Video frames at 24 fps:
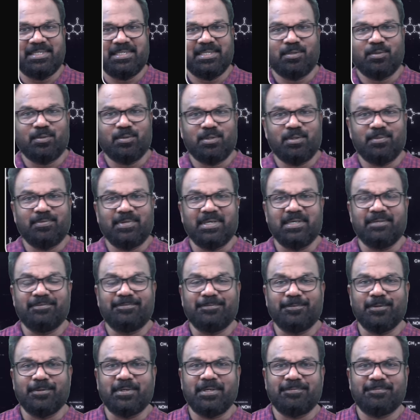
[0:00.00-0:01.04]
is equal to
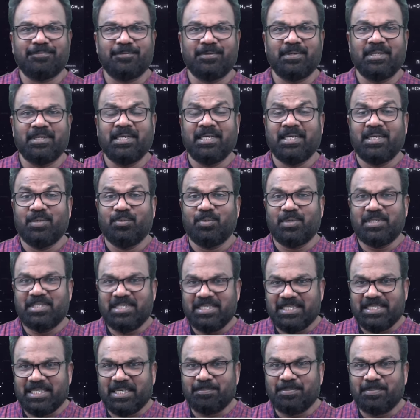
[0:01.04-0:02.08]
144, which
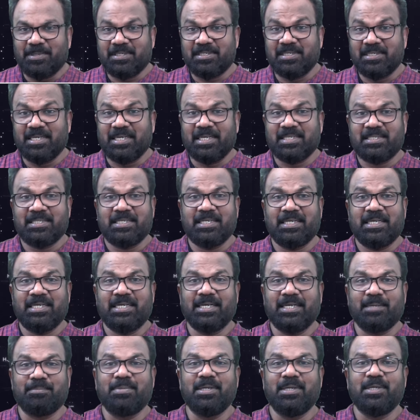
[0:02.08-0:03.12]
is represented as
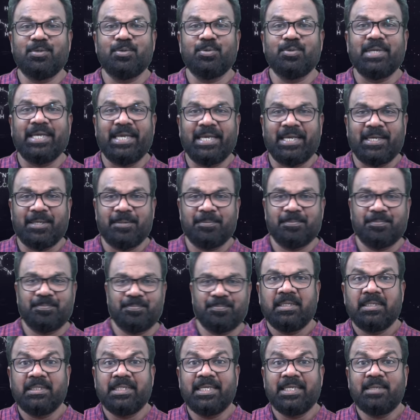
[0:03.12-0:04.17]
WA.
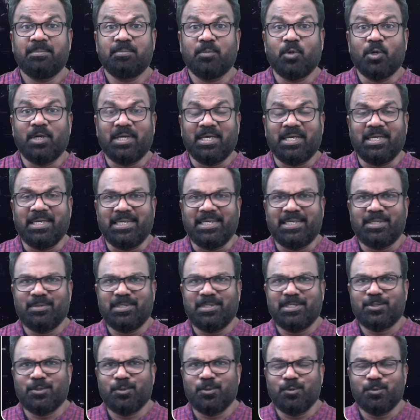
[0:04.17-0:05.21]
Then molality of
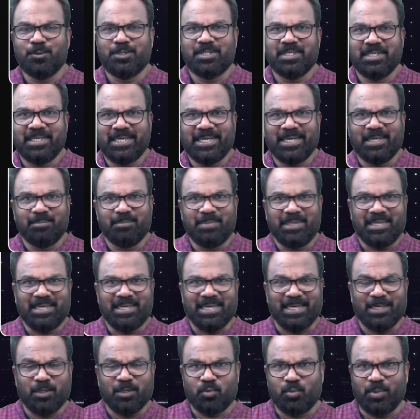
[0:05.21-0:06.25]
the solution can be
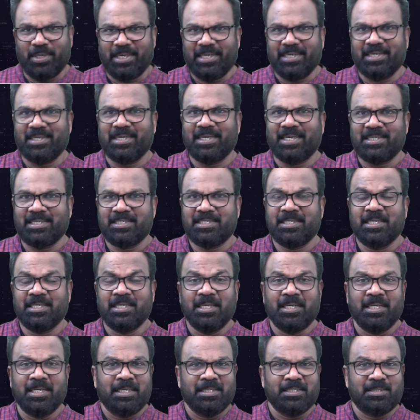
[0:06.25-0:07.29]
calculated as
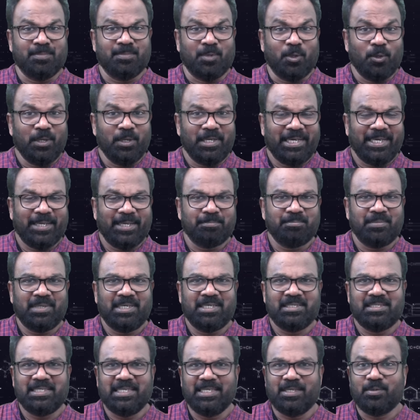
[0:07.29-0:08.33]
small m
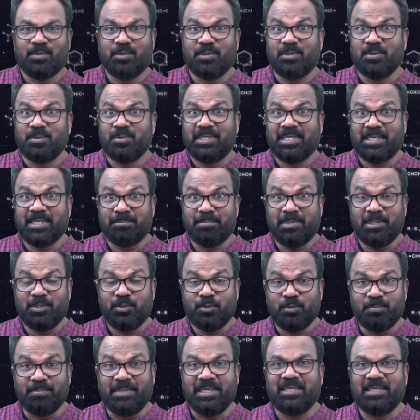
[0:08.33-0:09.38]
is equal to
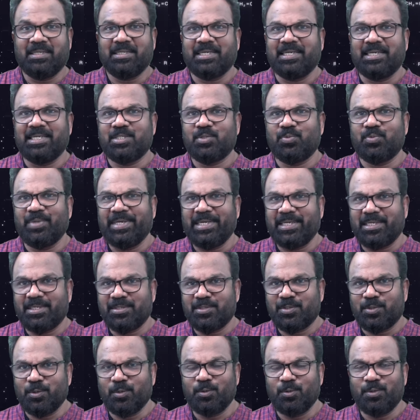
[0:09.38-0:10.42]
WB, that is weight
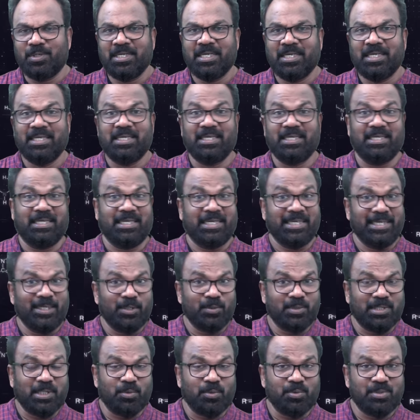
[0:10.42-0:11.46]
of solute,
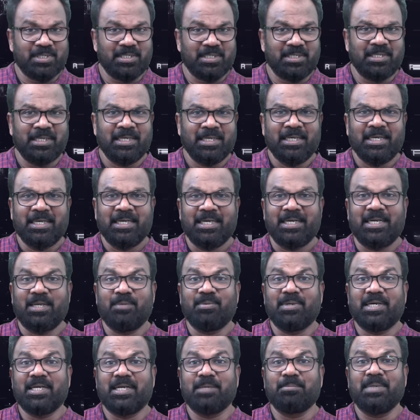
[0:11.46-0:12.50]
into 1000
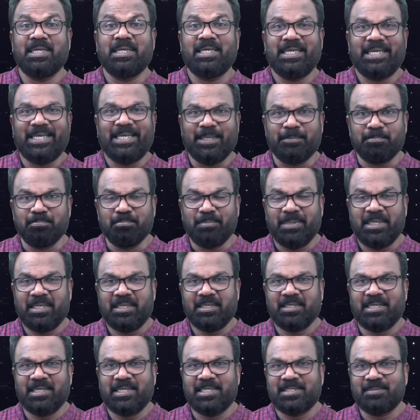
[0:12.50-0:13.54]
divided by
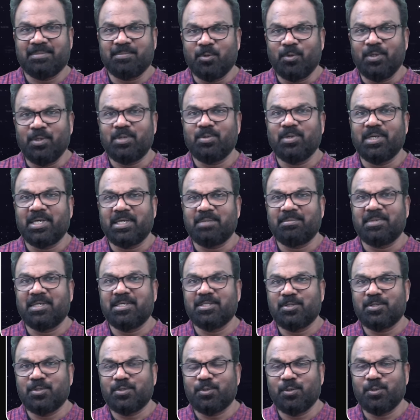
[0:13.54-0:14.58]
MB, that is molecular
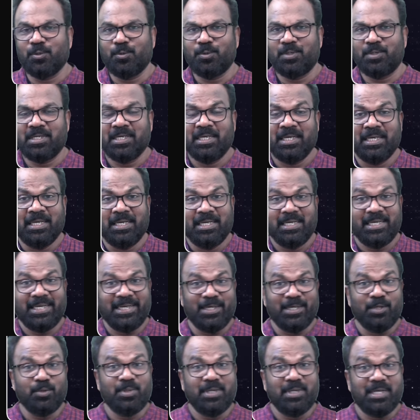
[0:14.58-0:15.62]
mass of solute,
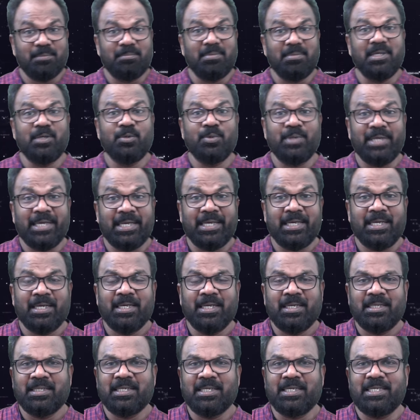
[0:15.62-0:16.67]
into WA,
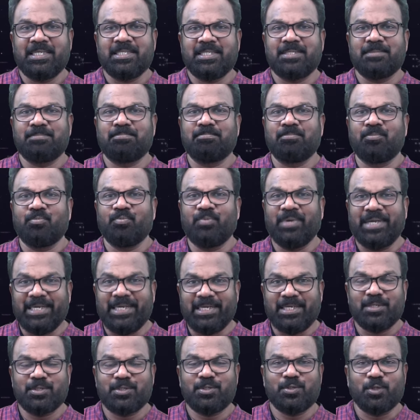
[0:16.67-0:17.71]
that is
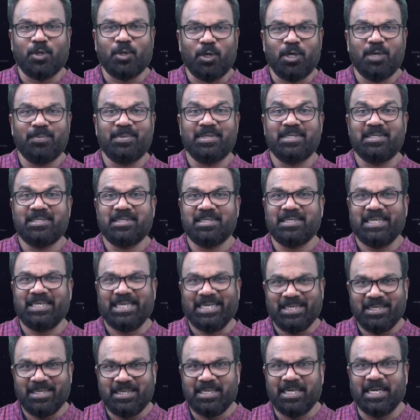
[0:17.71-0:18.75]
weight of solvent
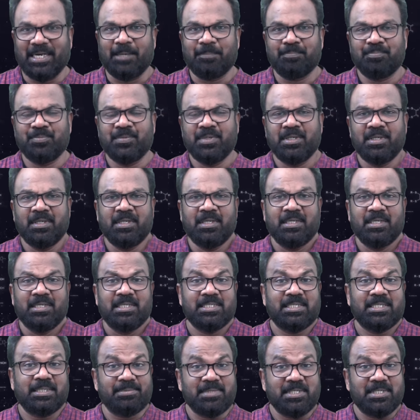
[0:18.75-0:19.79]
in gram.
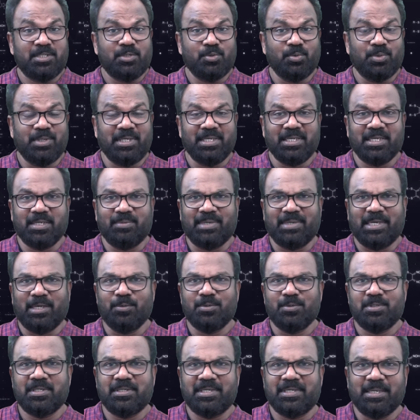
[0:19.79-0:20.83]
Substituting the
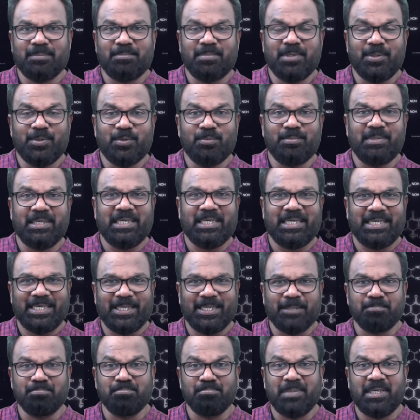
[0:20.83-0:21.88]
values of WB,
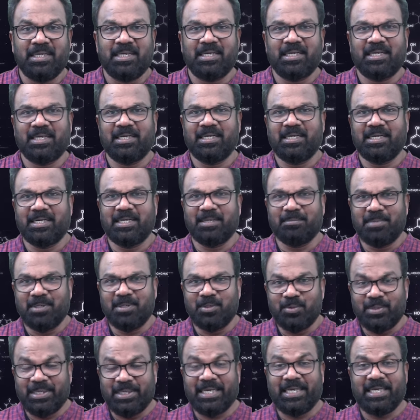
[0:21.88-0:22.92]
MB and
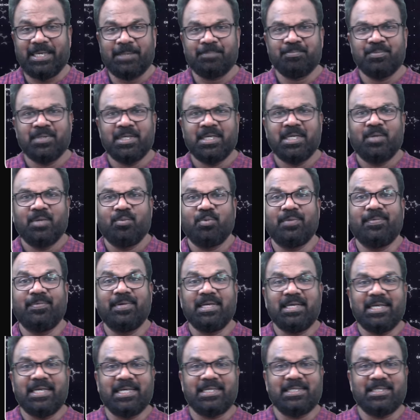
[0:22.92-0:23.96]
WA, we
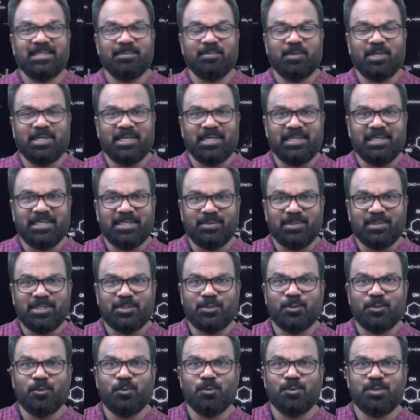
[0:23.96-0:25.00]
will get the molality of the
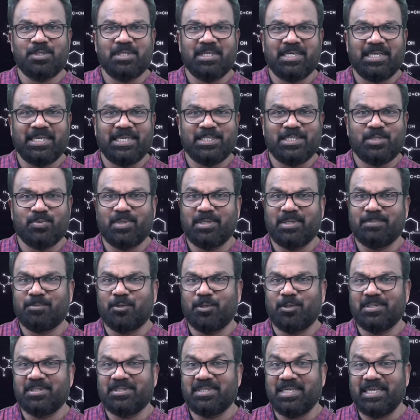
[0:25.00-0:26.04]
solution as
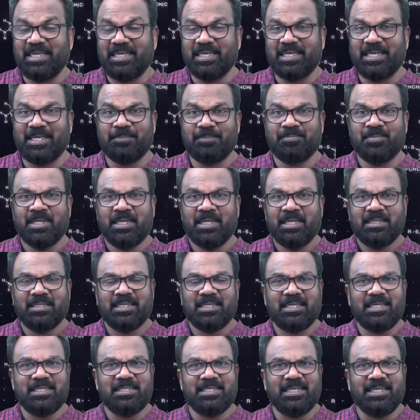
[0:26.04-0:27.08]
1.39,
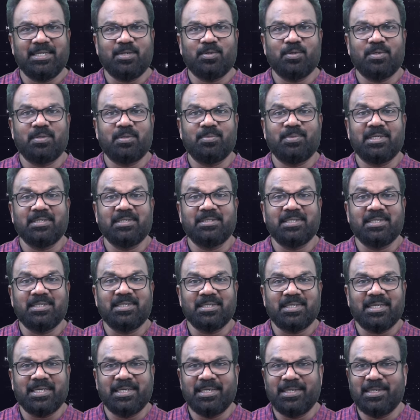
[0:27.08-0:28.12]
that is equal to
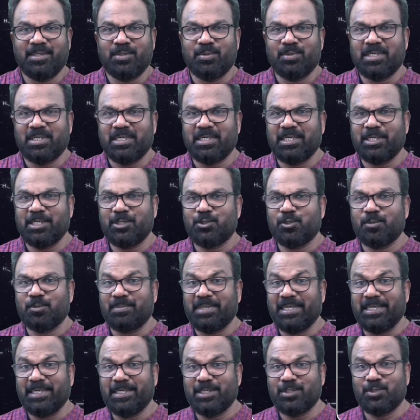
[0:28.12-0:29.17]
139 into 10 raised to
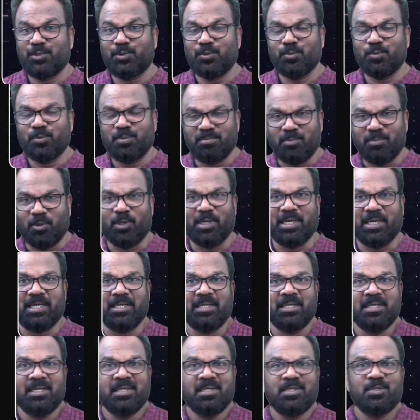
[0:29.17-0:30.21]
minus 2
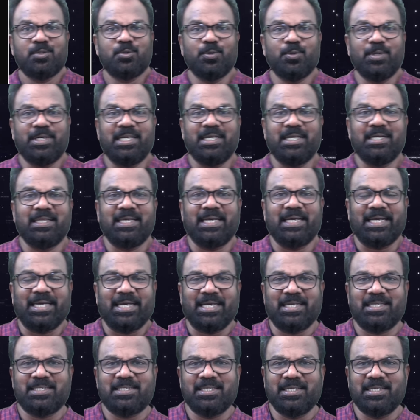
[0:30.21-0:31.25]
molal. So here the
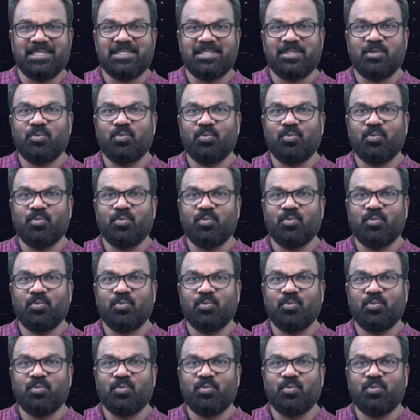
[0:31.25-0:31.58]
answer is